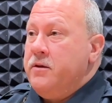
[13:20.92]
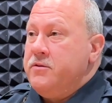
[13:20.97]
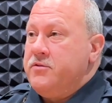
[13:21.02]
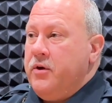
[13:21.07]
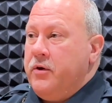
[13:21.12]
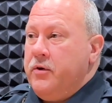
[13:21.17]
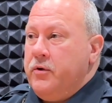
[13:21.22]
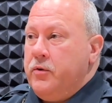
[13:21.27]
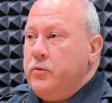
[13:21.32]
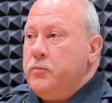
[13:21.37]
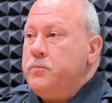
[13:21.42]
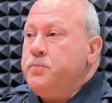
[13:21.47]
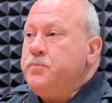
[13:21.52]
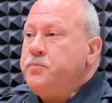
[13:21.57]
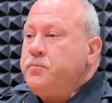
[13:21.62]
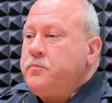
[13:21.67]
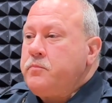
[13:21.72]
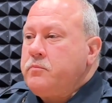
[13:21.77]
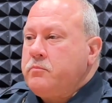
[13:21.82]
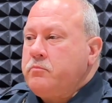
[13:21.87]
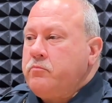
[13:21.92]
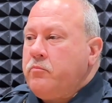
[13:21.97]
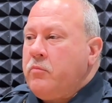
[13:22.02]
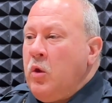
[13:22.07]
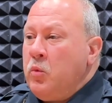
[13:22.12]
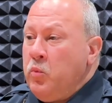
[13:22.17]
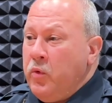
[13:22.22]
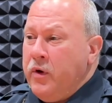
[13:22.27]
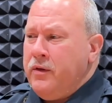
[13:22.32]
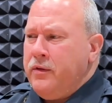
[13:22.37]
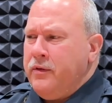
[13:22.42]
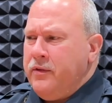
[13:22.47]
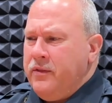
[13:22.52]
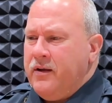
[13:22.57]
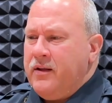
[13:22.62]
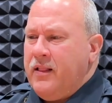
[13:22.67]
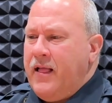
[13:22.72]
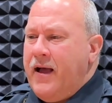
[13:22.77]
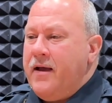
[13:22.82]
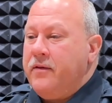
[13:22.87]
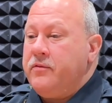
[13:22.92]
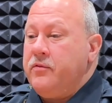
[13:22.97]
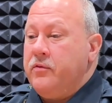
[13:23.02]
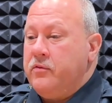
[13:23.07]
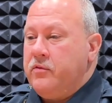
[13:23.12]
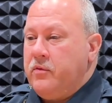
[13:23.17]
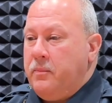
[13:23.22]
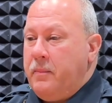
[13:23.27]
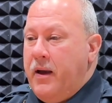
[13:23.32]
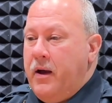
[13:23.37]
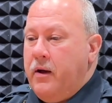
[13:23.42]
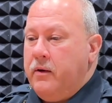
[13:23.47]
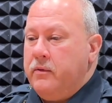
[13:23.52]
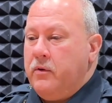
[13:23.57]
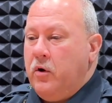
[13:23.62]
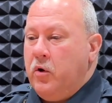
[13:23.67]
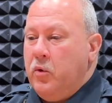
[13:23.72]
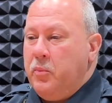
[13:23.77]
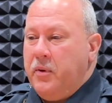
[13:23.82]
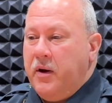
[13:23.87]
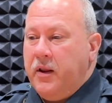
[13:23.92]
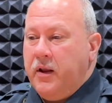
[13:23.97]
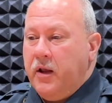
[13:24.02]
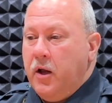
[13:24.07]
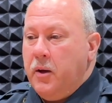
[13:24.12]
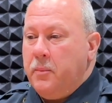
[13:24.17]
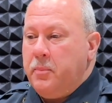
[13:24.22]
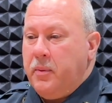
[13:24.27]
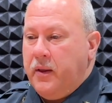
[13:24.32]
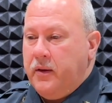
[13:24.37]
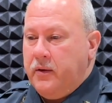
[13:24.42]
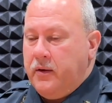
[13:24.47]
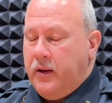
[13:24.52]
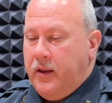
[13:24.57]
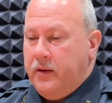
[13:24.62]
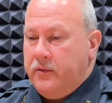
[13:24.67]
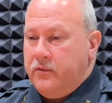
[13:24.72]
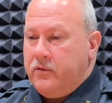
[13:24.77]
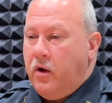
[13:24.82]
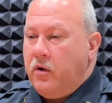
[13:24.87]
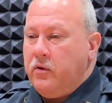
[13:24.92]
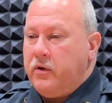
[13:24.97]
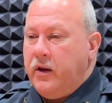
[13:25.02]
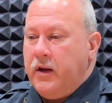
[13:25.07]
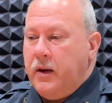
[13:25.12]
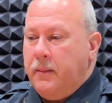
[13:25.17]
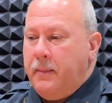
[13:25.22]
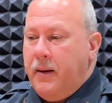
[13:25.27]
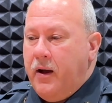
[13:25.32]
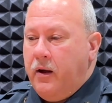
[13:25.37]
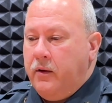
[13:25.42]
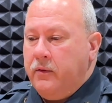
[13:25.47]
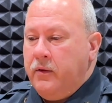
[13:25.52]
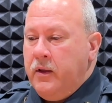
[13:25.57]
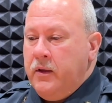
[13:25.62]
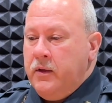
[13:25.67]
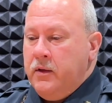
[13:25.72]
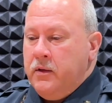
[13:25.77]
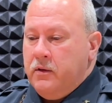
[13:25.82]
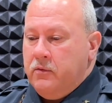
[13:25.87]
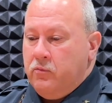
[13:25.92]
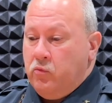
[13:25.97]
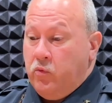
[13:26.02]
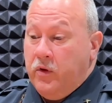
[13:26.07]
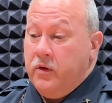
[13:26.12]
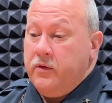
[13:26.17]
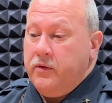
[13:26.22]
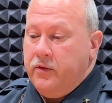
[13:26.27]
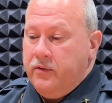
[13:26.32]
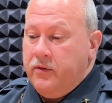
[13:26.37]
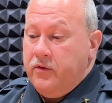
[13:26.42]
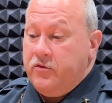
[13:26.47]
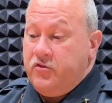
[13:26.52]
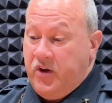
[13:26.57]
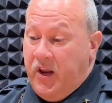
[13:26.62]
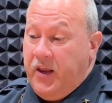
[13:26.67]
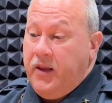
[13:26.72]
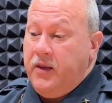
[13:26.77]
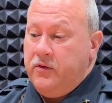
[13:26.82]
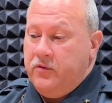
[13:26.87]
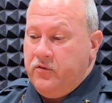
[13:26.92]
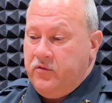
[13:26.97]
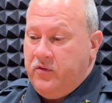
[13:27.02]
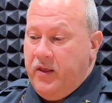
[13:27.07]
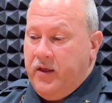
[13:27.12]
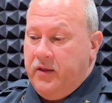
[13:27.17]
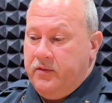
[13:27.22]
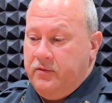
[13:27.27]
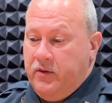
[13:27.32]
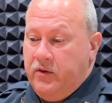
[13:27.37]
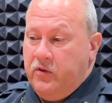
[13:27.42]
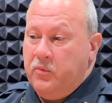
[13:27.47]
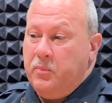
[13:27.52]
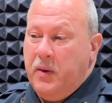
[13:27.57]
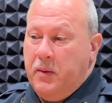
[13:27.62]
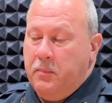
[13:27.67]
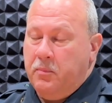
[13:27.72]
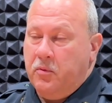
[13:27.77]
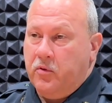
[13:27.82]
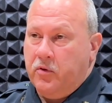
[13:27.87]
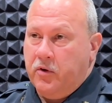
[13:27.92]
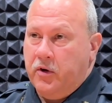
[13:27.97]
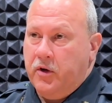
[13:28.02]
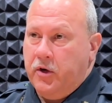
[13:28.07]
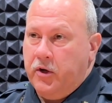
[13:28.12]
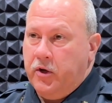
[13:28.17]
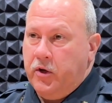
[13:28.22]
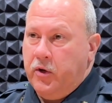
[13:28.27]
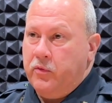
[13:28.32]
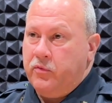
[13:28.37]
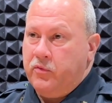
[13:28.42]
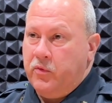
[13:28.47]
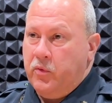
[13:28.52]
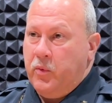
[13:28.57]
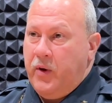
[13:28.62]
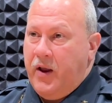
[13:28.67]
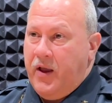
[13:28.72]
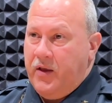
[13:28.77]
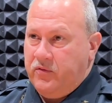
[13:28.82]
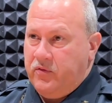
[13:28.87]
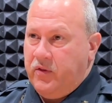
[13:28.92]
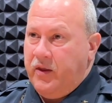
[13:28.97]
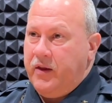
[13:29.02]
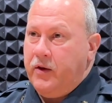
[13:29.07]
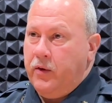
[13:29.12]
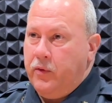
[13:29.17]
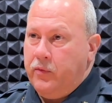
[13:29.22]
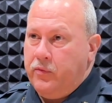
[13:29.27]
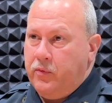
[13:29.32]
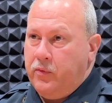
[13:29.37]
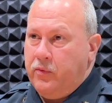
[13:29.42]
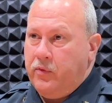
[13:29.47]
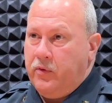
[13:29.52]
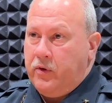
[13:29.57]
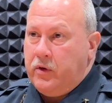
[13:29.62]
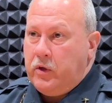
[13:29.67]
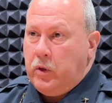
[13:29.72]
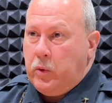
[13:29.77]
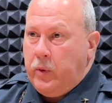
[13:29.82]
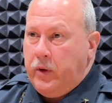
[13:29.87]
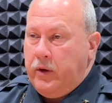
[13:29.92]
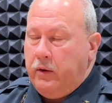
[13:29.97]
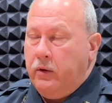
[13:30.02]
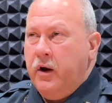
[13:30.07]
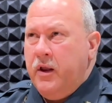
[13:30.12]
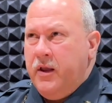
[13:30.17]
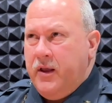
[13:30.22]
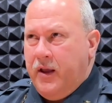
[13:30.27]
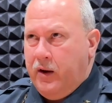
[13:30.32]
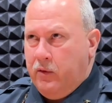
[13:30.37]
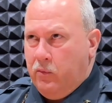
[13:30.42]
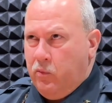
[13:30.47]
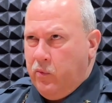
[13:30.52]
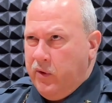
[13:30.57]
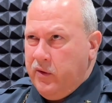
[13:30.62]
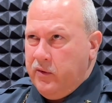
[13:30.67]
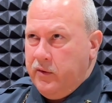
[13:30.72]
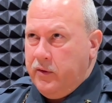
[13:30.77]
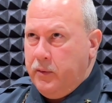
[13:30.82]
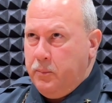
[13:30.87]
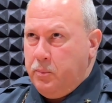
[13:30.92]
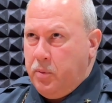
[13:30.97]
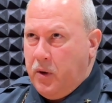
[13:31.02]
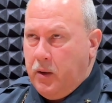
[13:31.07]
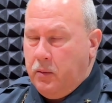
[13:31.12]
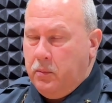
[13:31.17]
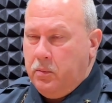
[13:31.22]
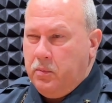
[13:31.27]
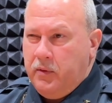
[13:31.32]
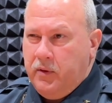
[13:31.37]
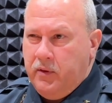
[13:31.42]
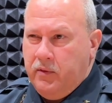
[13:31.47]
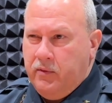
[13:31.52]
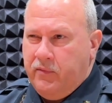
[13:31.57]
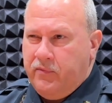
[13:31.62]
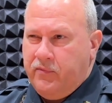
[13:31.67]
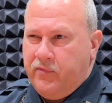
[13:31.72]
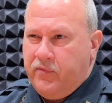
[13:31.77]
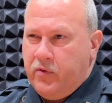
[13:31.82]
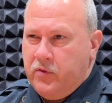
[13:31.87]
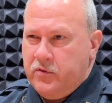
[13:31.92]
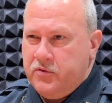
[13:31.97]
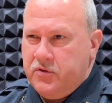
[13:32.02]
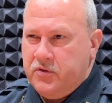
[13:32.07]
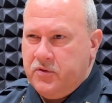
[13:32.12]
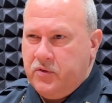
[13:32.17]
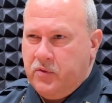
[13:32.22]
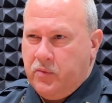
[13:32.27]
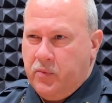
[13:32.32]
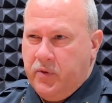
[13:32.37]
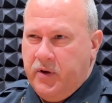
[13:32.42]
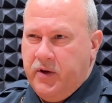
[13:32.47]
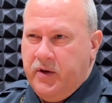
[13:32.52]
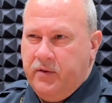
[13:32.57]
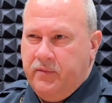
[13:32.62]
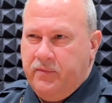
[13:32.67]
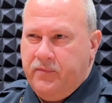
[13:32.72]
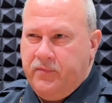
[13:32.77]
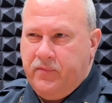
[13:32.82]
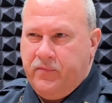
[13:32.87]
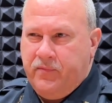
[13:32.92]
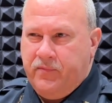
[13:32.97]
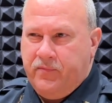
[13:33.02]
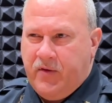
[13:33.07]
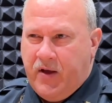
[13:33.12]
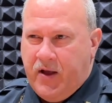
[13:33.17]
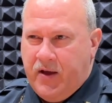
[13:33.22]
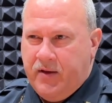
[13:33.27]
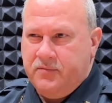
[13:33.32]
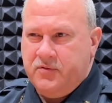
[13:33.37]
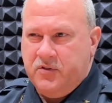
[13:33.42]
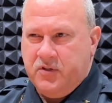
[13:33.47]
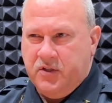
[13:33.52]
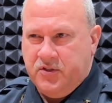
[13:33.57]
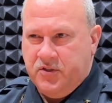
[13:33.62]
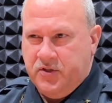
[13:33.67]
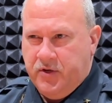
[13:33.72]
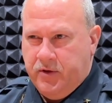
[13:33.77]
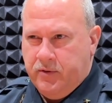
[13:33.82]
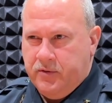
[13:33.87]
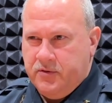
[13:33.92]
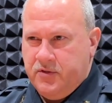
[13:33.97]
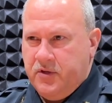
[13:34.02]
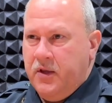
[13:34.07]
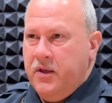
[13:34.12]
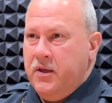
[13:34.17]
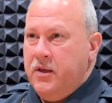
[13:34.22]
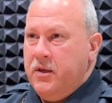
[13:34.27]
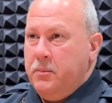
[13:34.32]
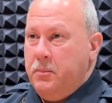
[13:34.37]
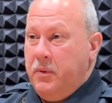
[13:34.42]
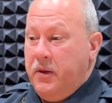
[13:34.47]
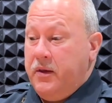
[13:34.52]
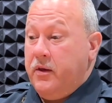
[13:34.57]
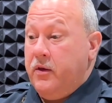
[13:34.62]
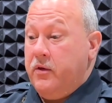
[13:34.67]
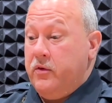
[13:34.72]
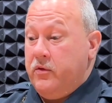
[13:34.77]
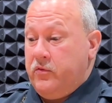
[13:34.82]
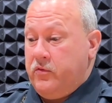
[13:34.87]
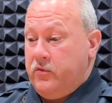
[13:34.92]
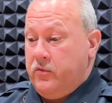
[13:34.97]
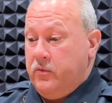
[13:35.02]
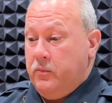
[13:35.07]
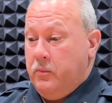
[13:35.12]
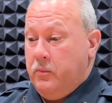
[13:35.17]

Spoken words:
So really the class is about opening up and talking about really the change that these people are going to go through as they go through their career, and really probably the first 3 to 5, 6 years, because